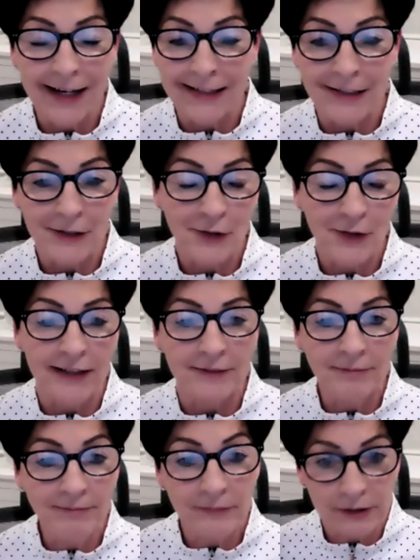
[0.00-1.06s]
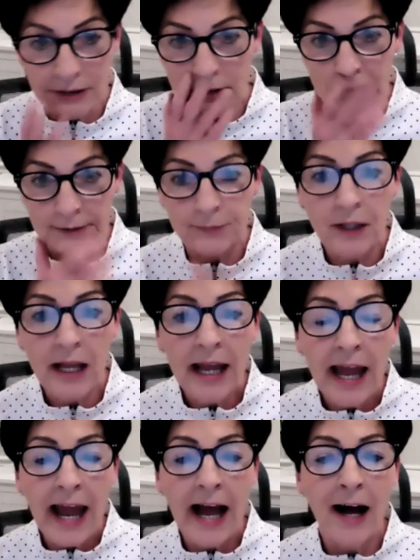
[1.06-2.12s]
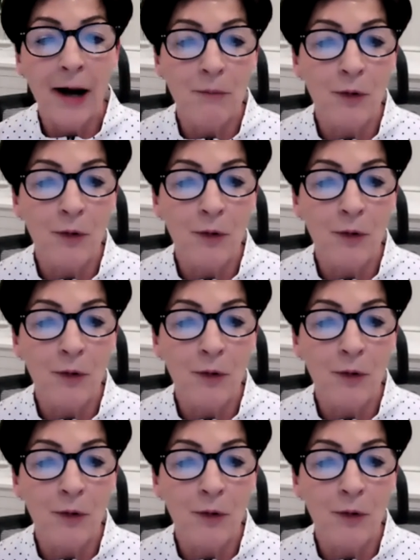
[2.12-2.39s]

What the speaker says: into the 60s.